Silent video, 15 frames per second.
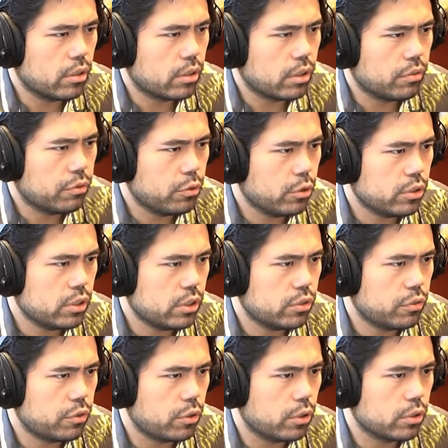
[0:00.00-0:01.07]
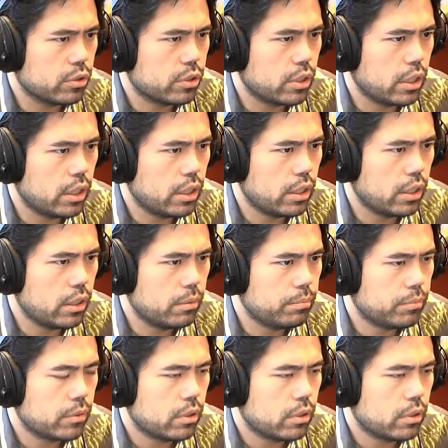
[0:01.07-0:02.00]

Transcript: Okay. First things first. Um,